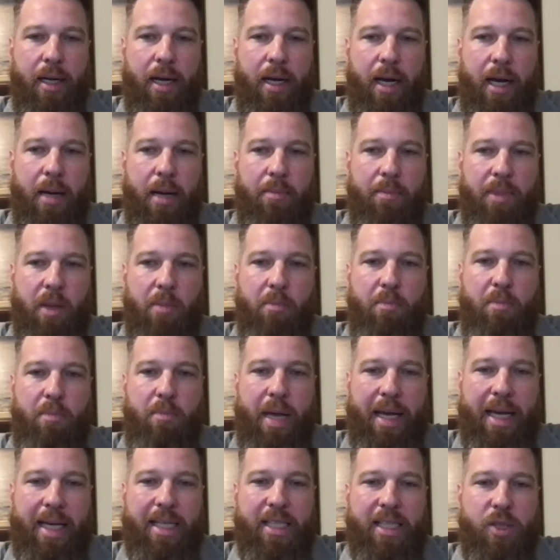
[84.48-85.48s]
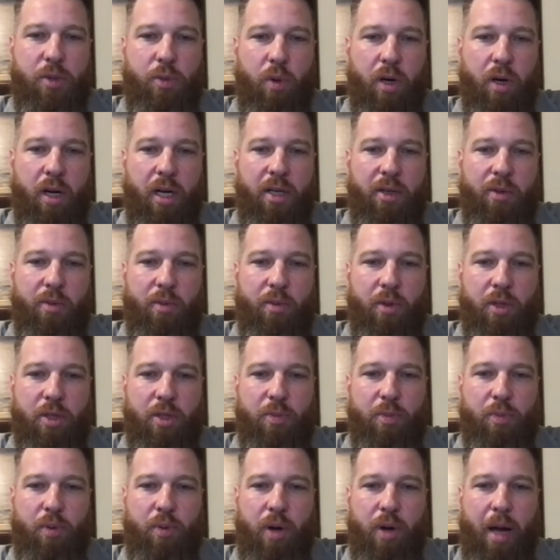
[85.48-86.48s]
The biggest one
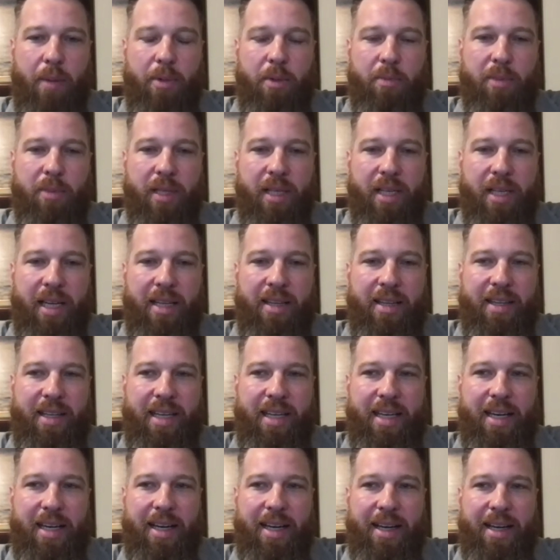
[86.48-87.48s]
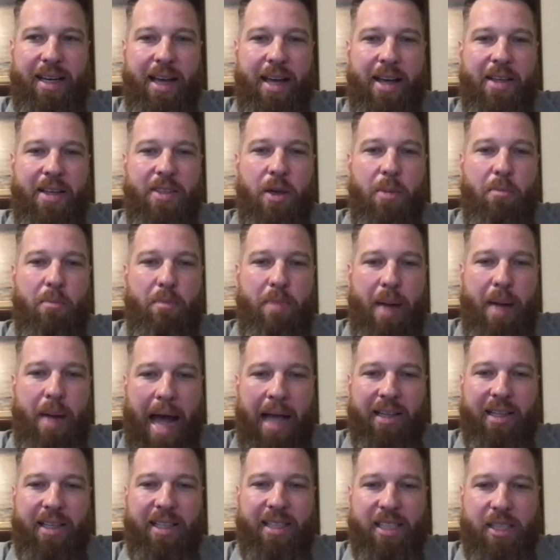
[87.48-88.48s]
was probably the
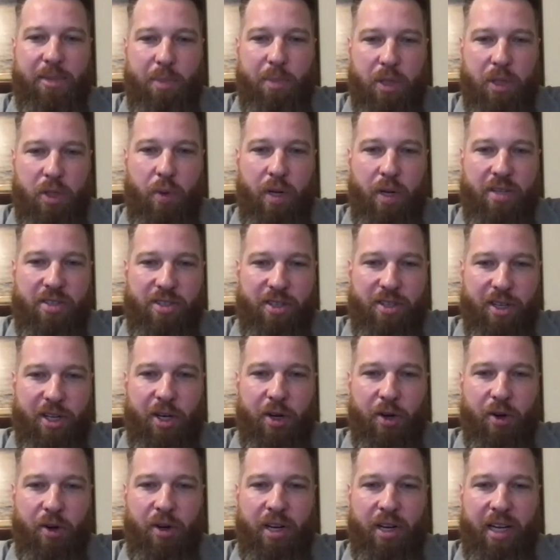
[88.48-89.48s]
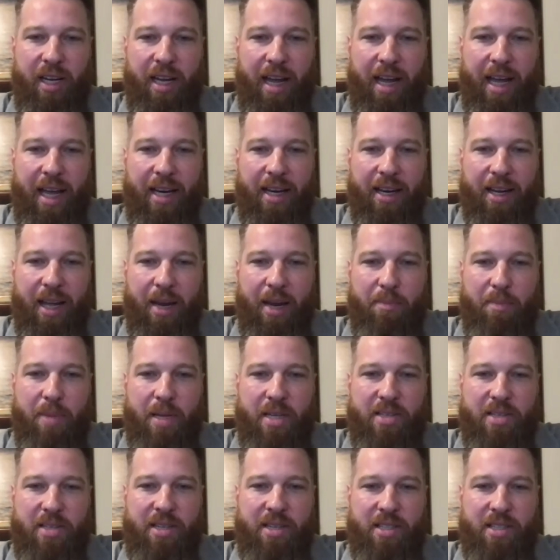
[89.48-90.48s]
balance between security and
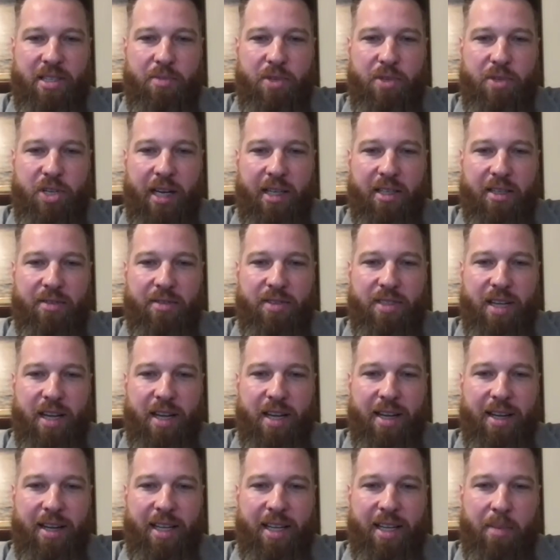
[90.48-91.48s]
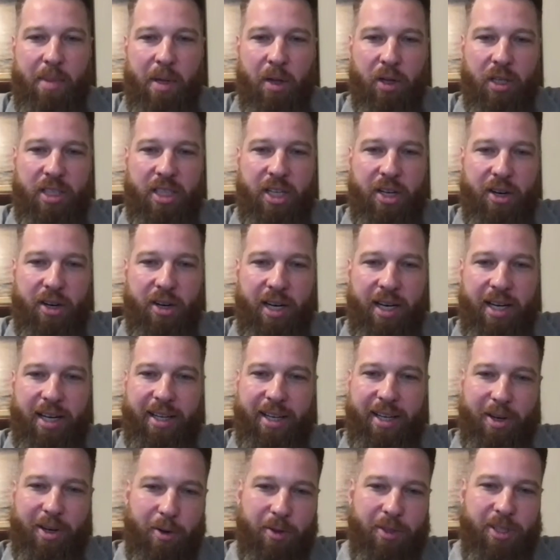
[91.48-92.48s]
business objectives. In the
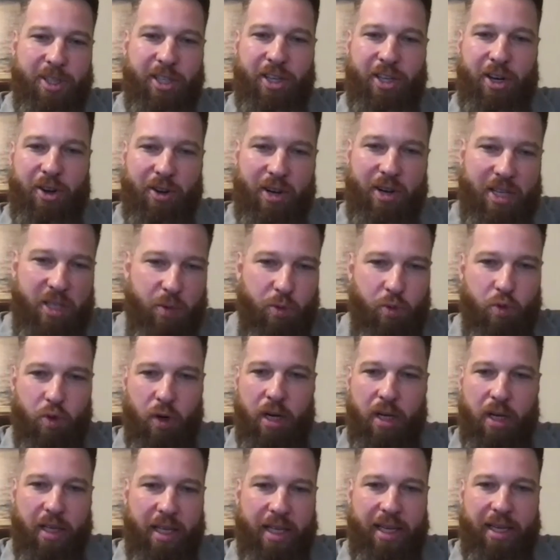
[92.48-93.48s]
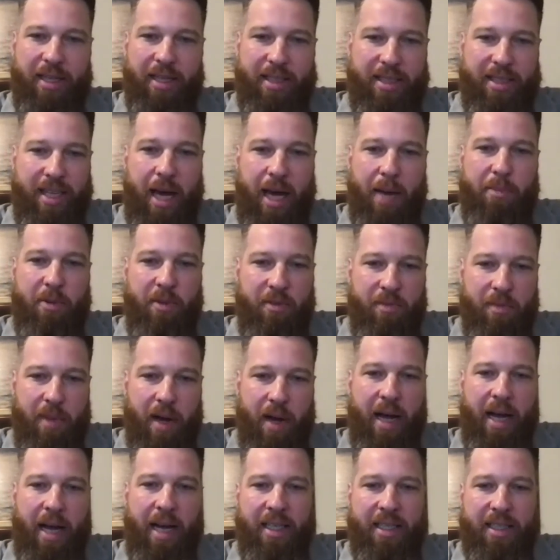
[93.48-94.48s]
military, security is really top of
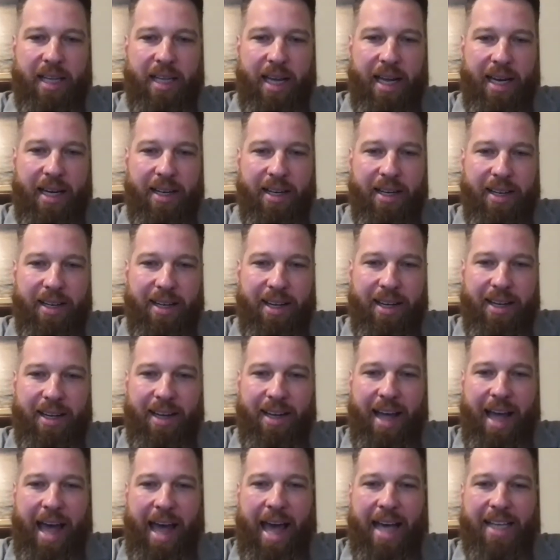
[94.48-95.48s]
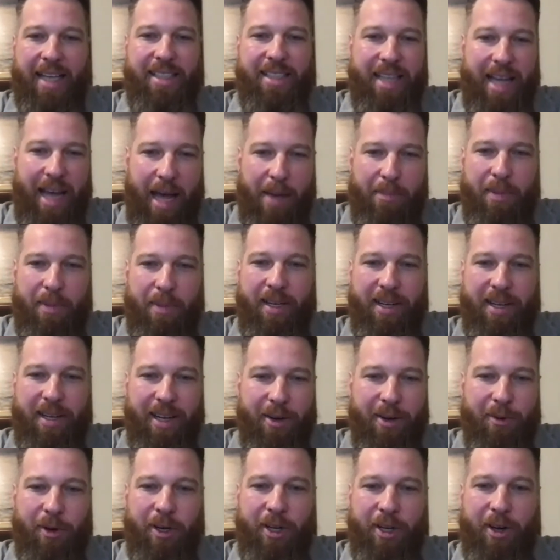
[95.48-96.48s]
mind and has to
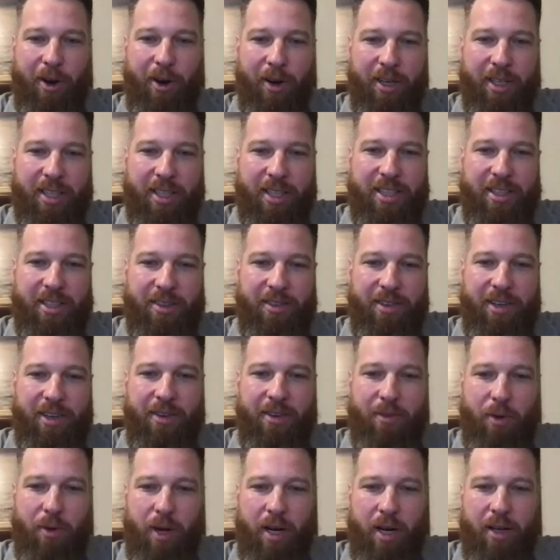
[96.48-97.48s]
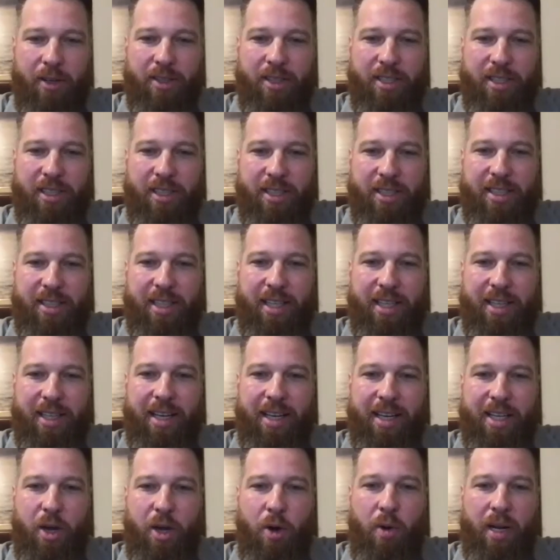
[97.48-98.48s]
happen regardless of what else is
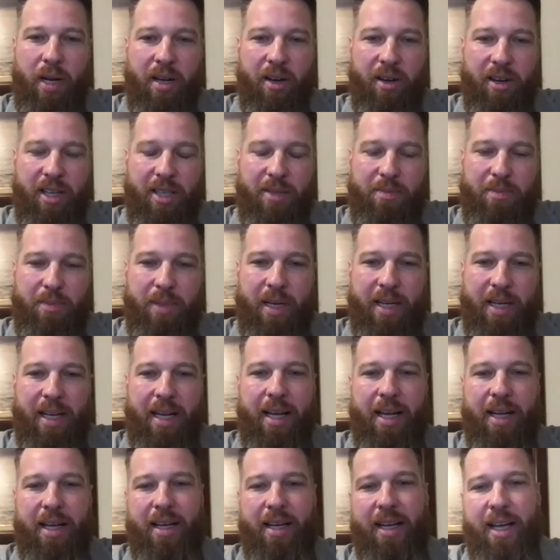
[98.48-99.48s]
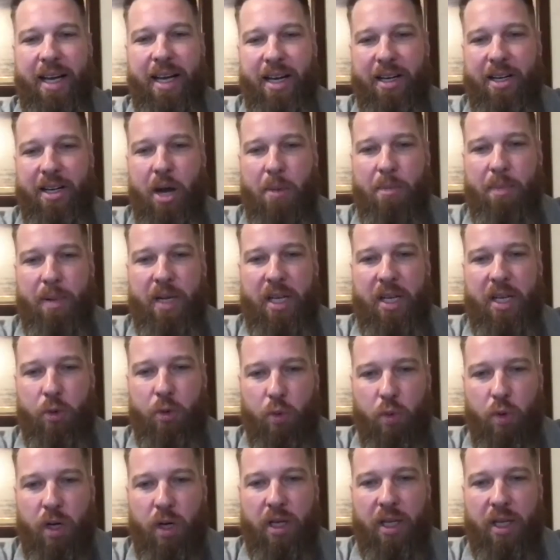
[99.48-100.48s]
going on. But in a company, you
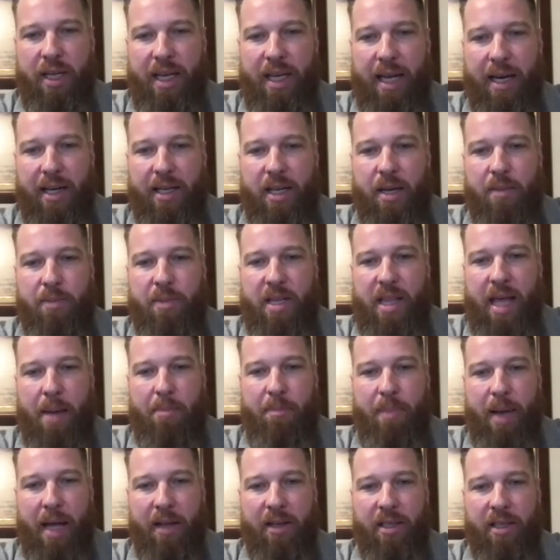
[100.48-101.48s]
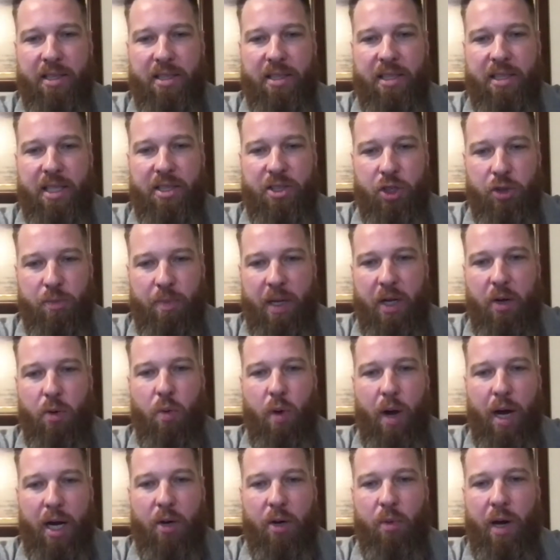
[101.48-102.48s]
really got to come to that balance. And it took me
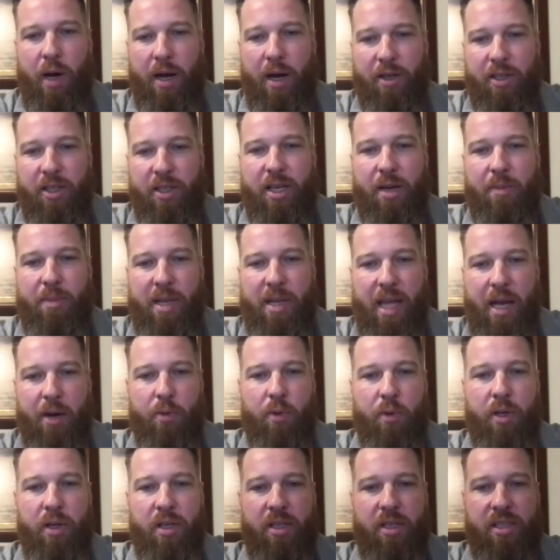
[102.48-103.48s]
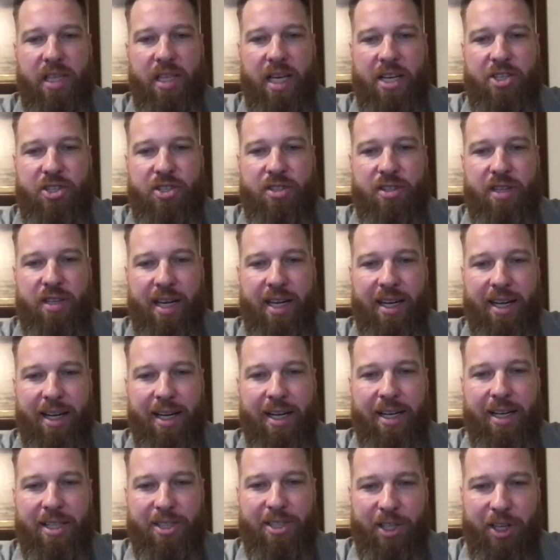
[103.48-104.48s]
quite a while to come to that realization that
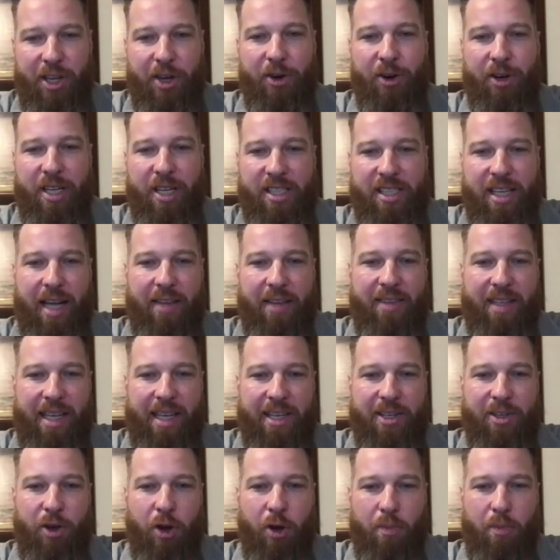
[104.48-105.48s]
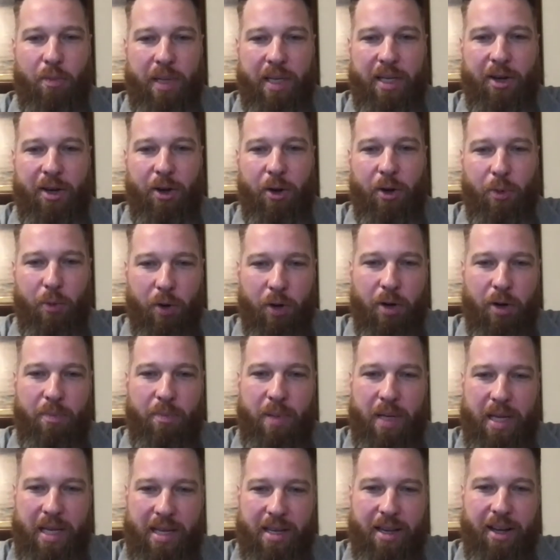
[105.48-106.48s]
security is not the end all be all. We're
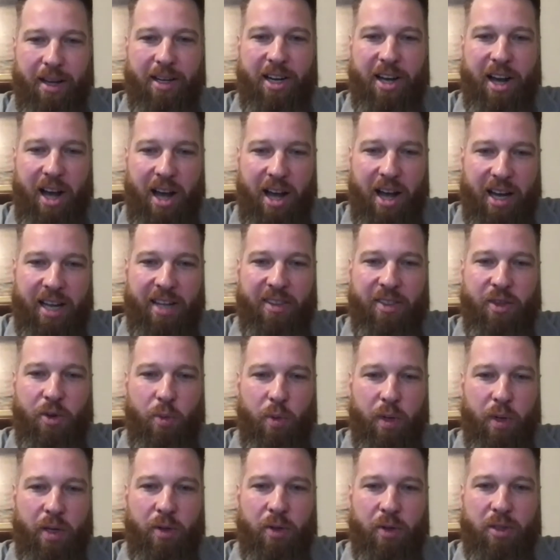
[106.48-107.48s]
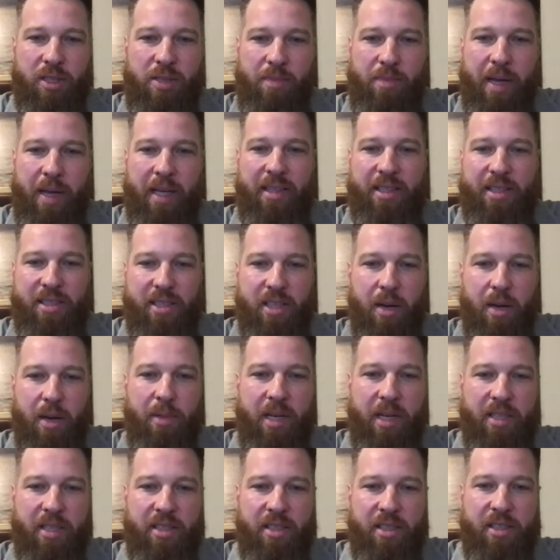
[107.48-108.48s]
a cog in the wheel to make this
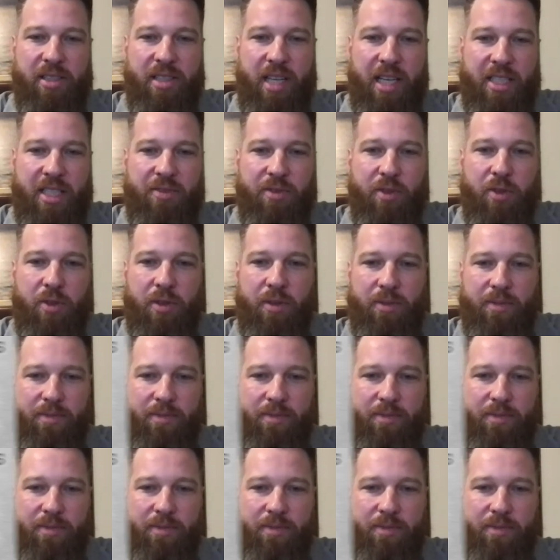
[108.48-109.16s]
company successful.